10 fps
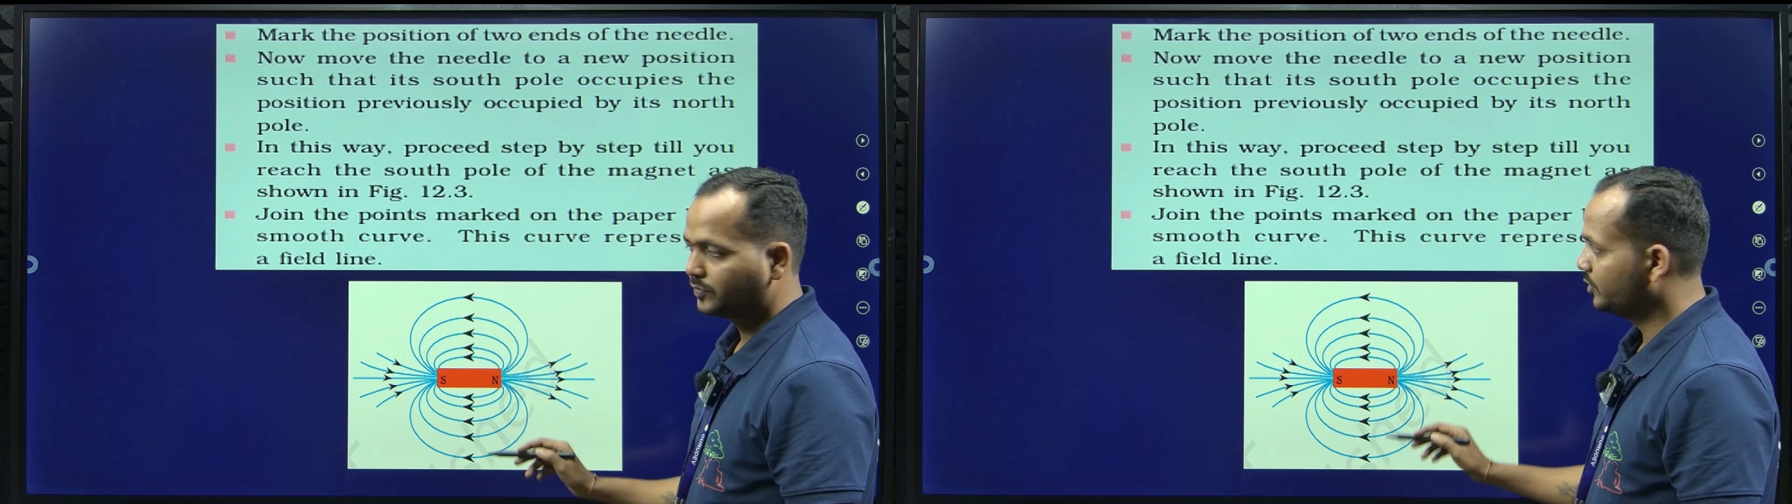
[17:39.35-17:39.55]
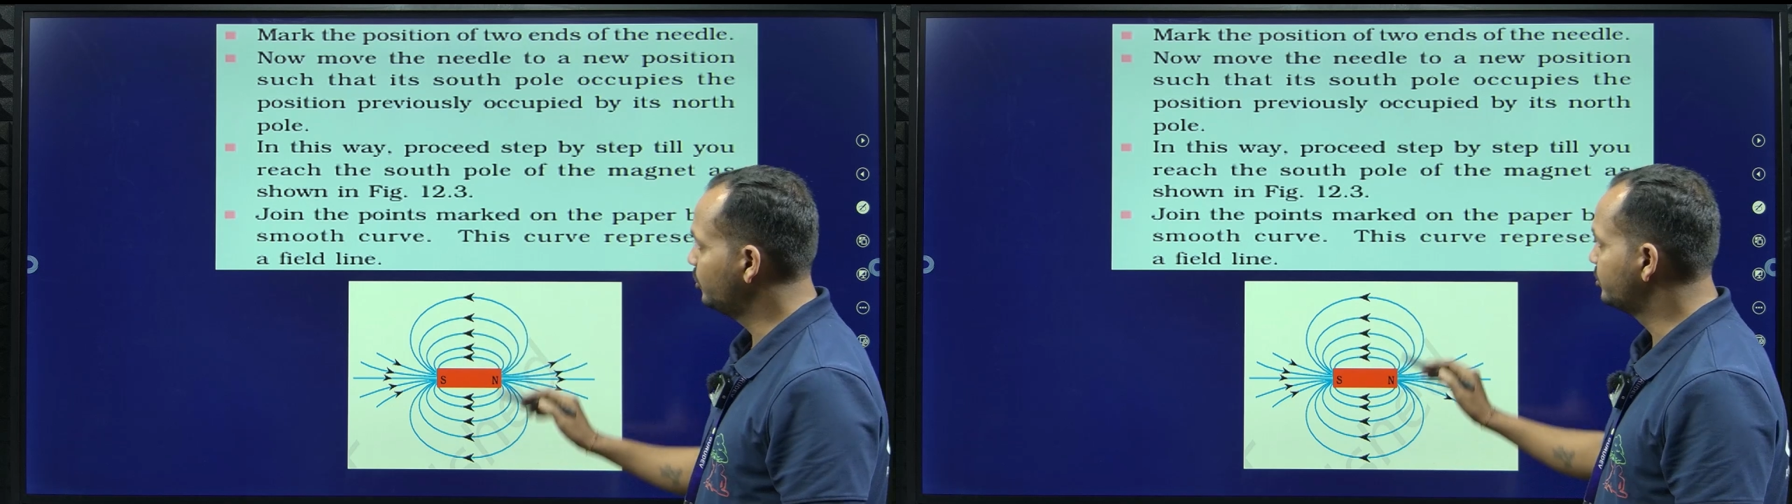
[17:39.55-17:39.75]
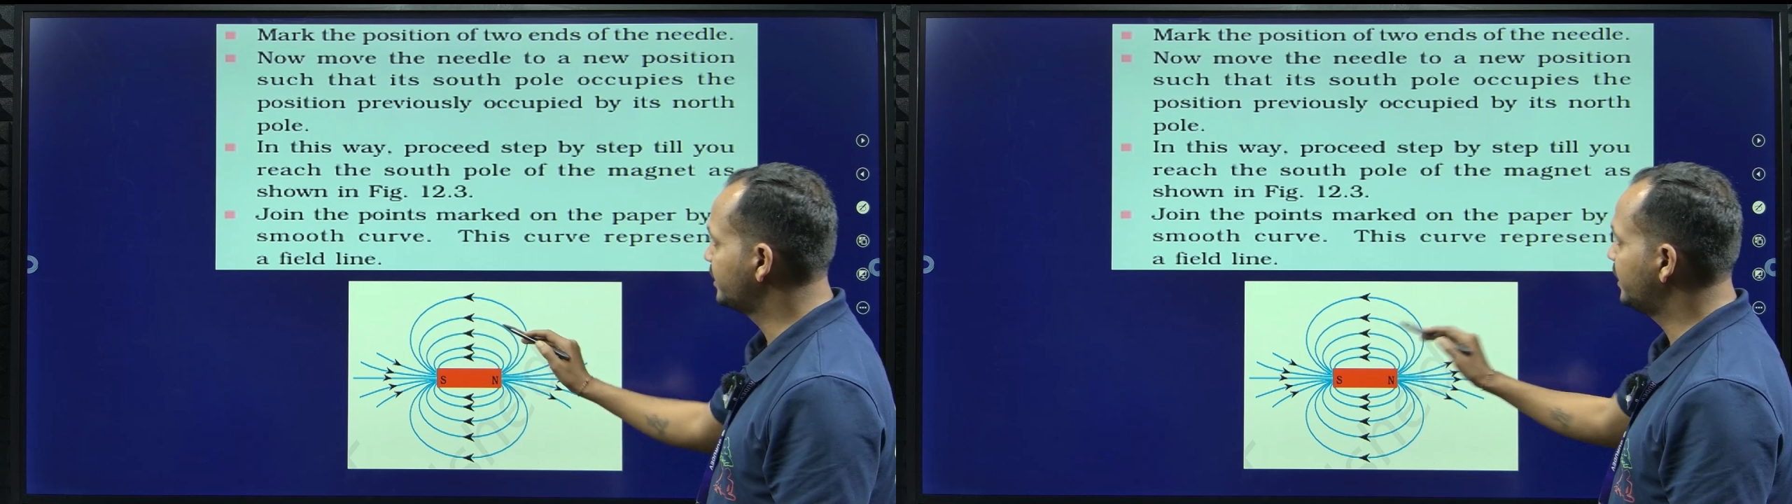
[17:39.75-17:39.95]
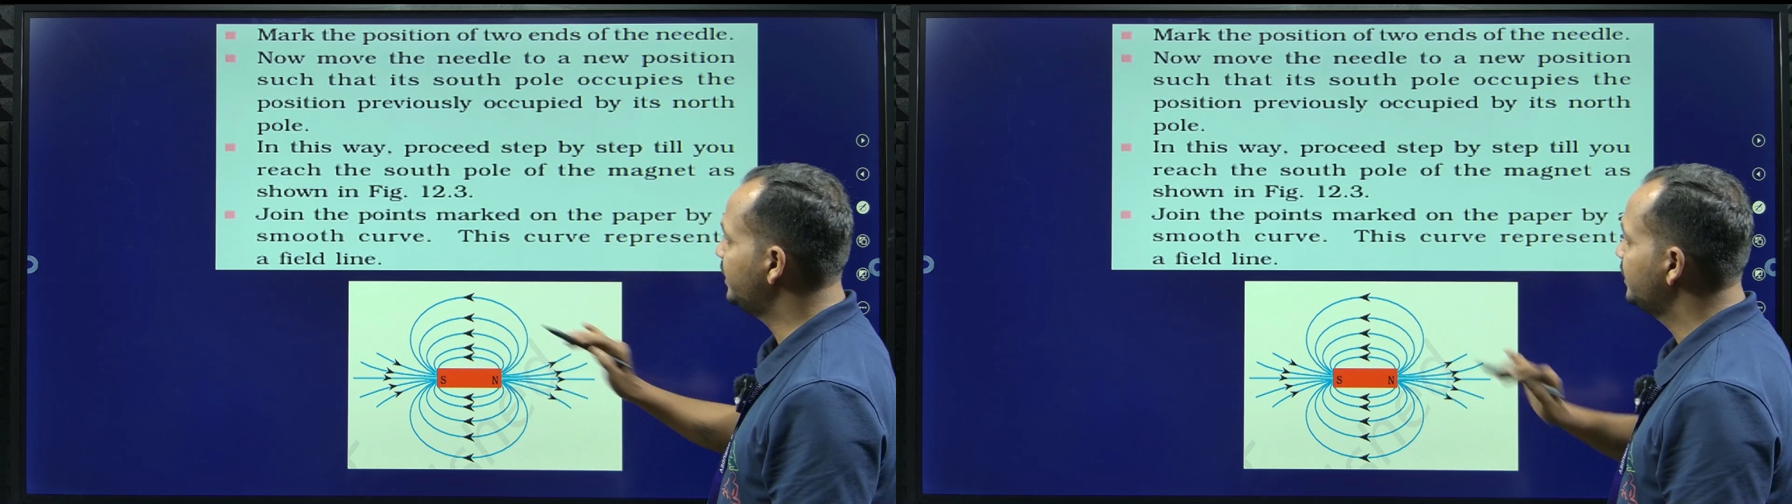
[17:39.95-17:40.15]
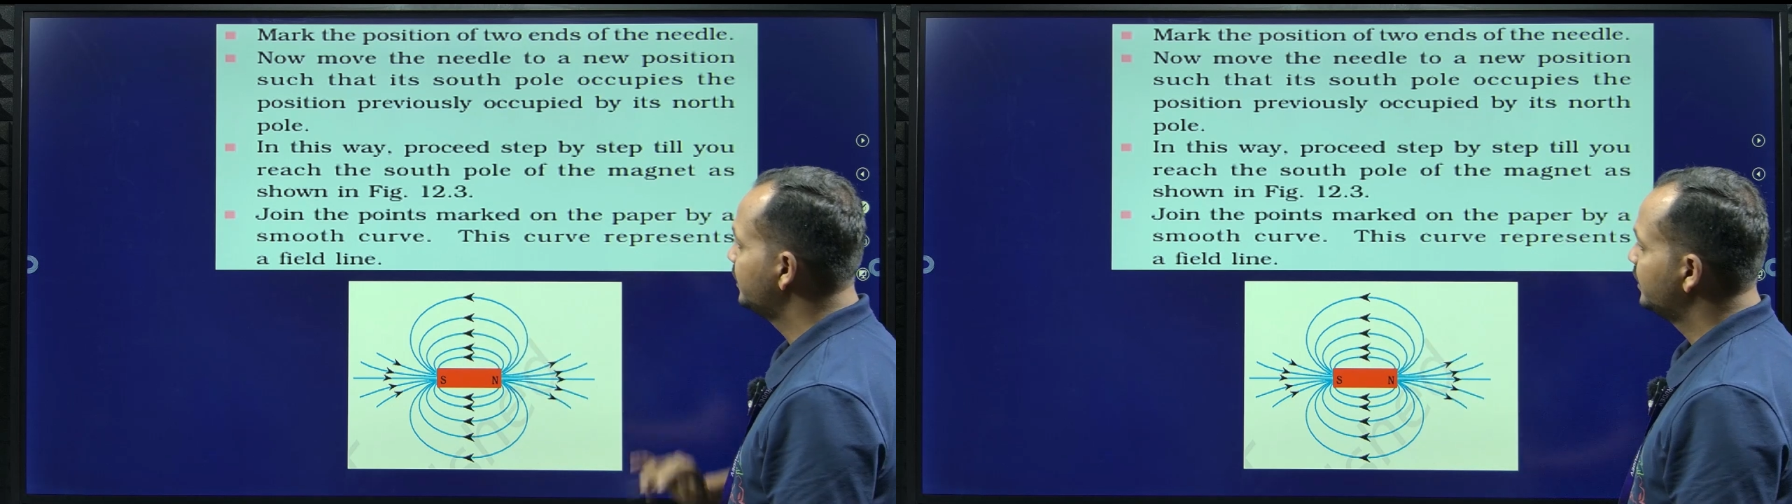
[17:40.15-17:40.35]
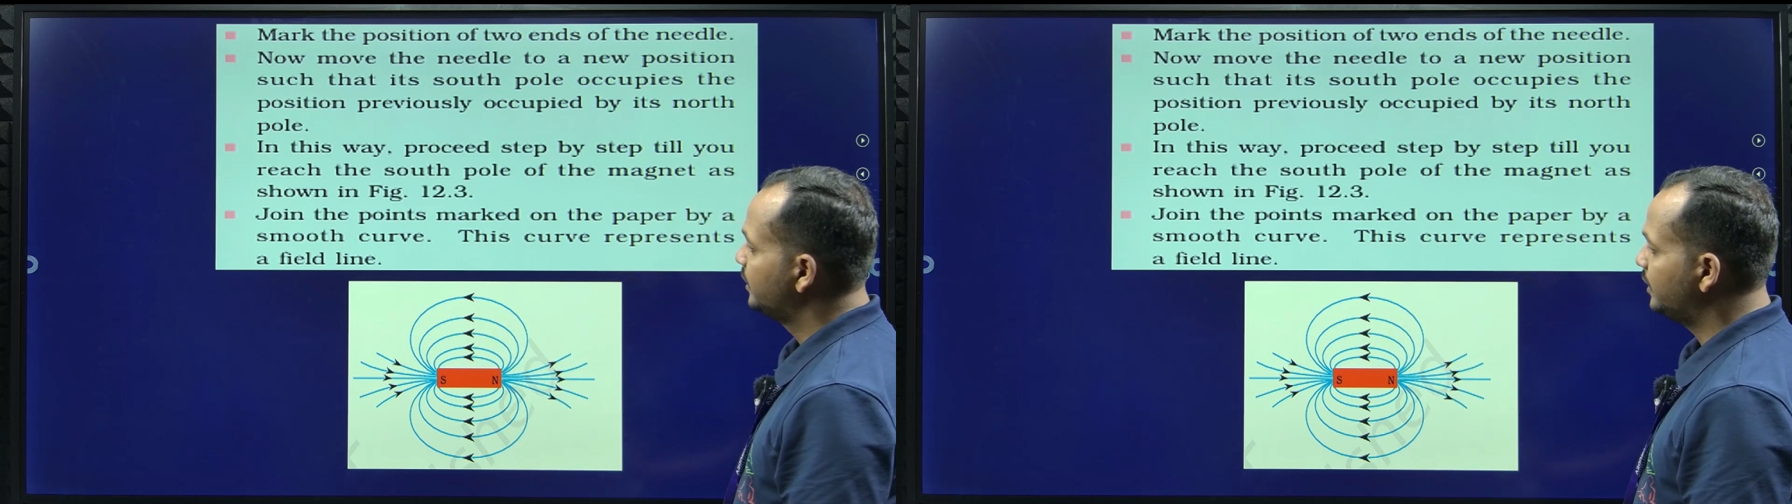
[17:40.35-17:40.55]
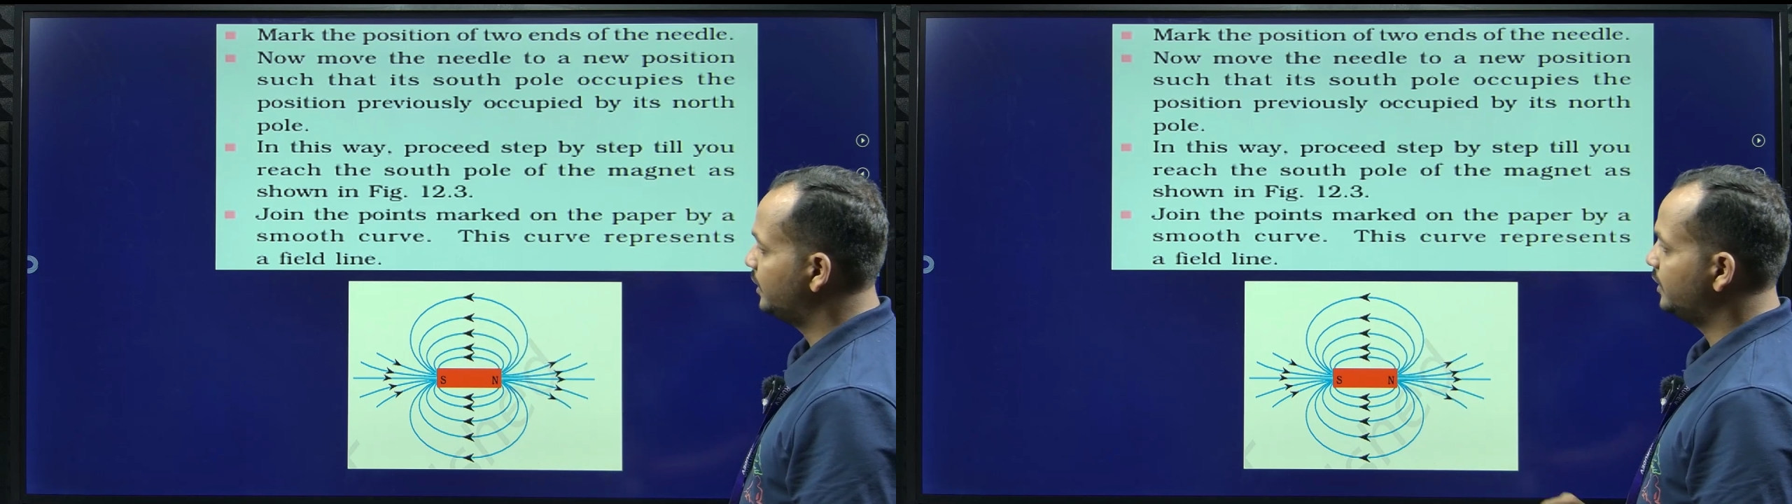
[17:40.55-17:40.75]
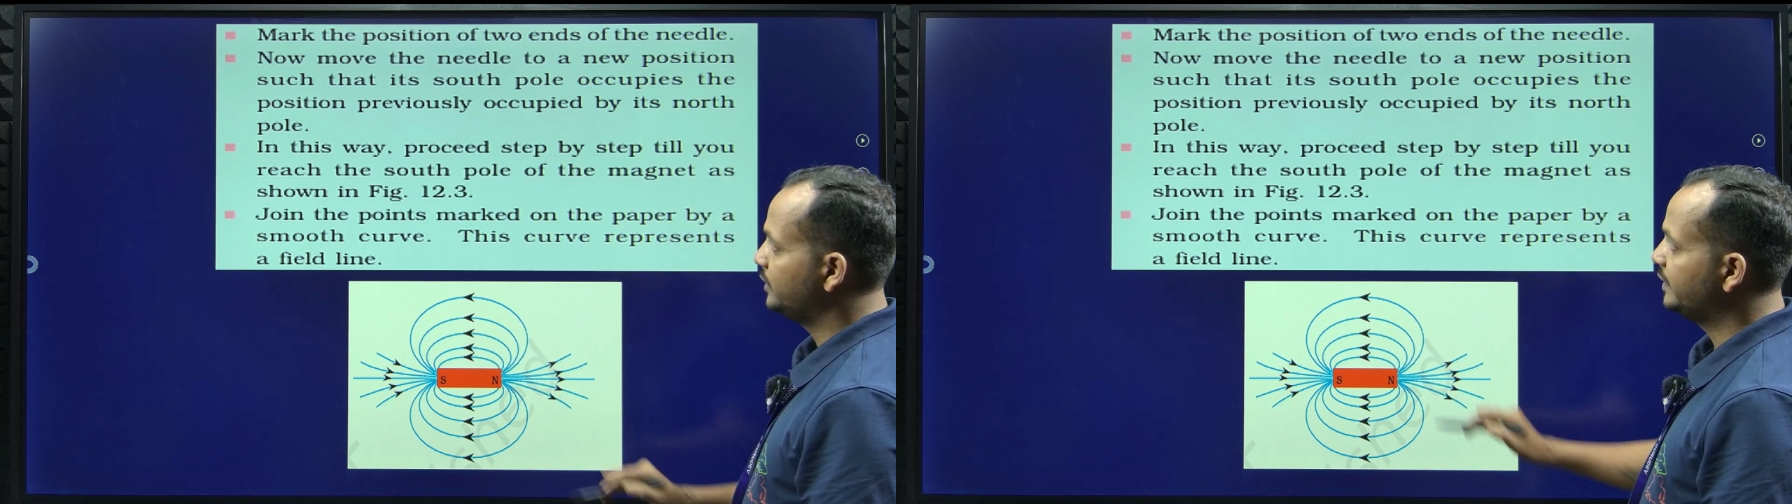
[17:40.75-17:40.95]
using the
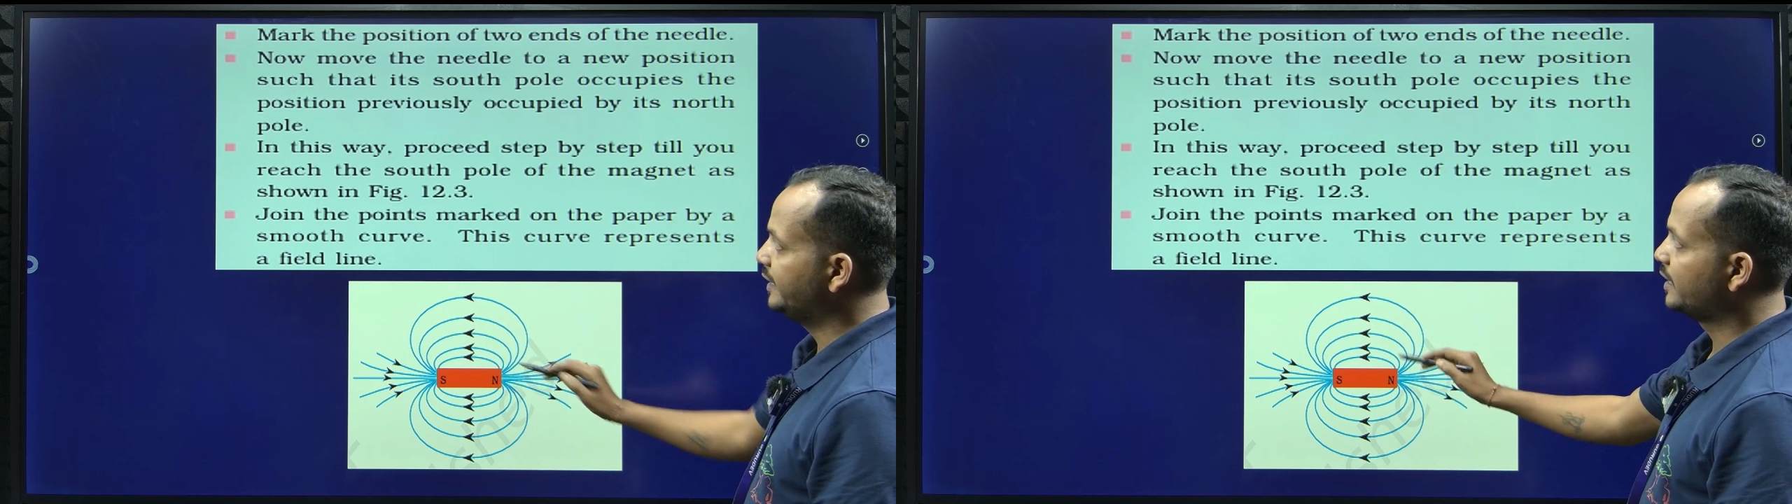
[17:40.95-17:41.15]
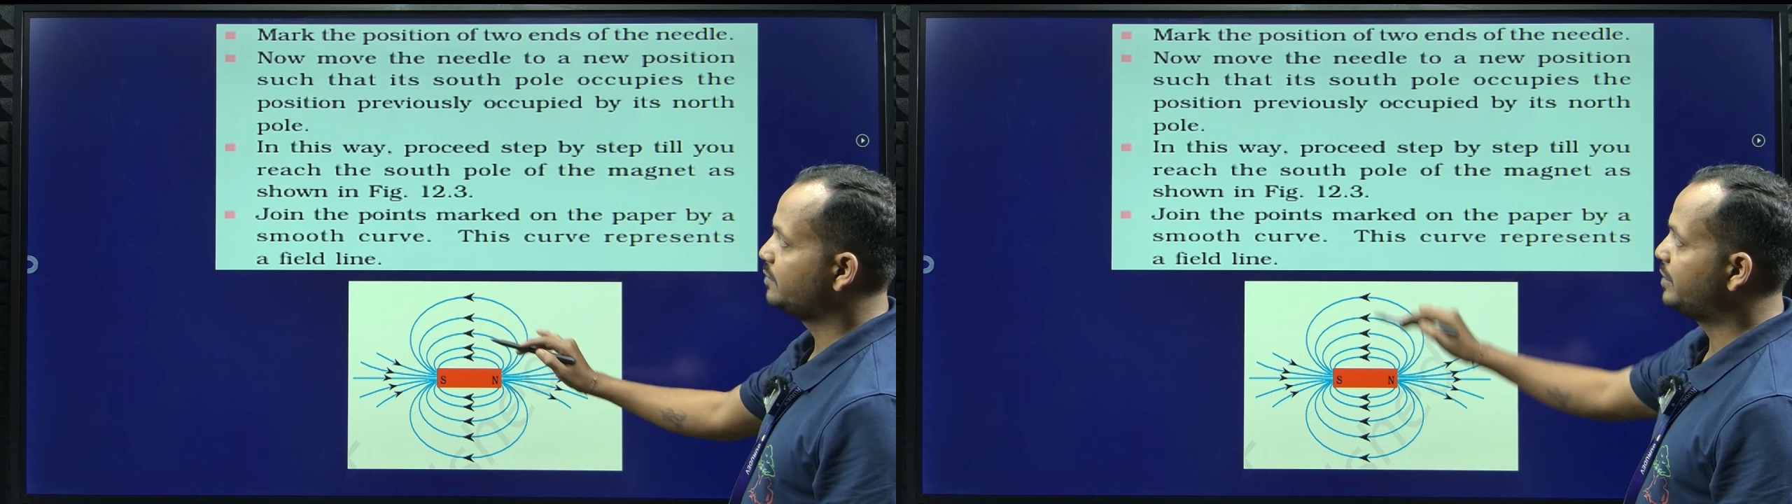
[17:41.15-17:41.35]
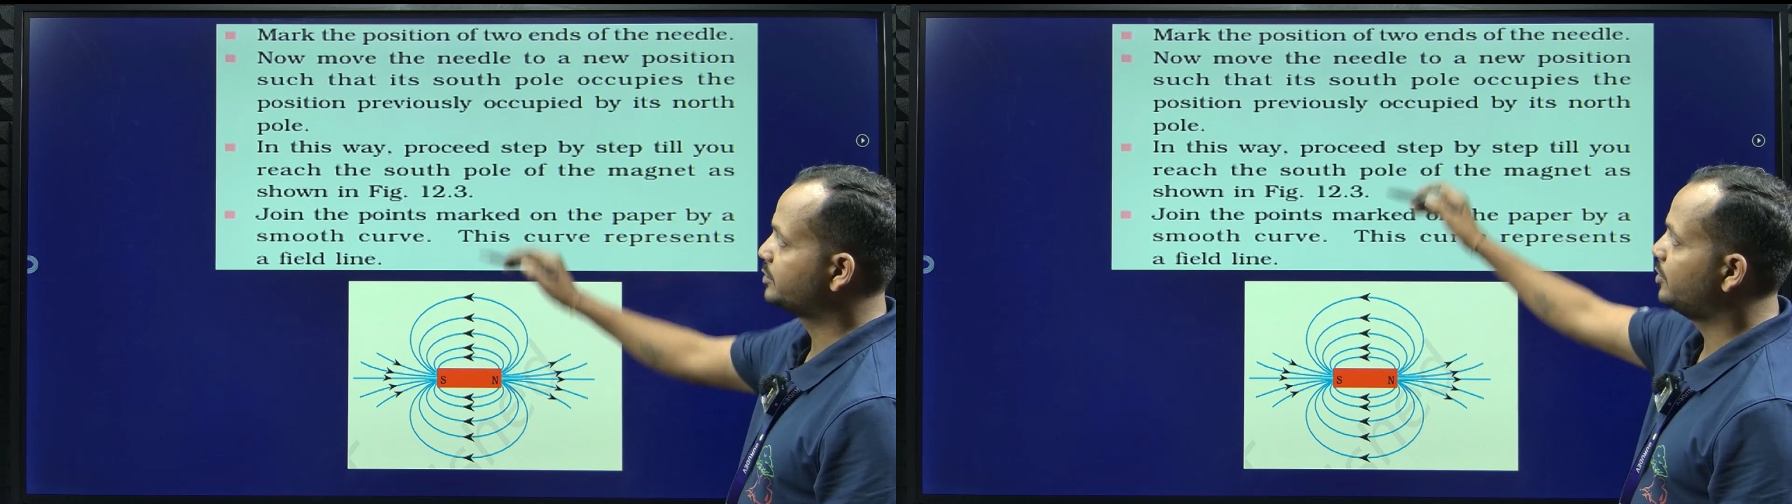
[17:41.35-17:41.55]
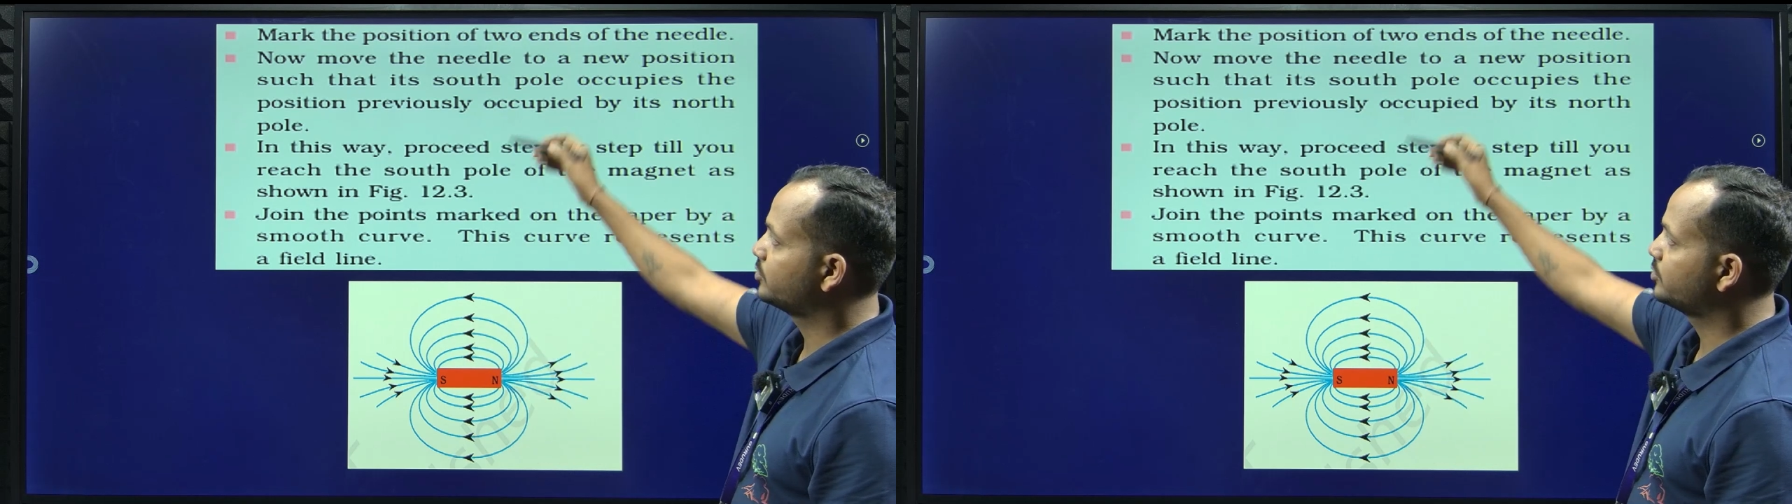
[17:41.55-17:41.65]
needle compass box.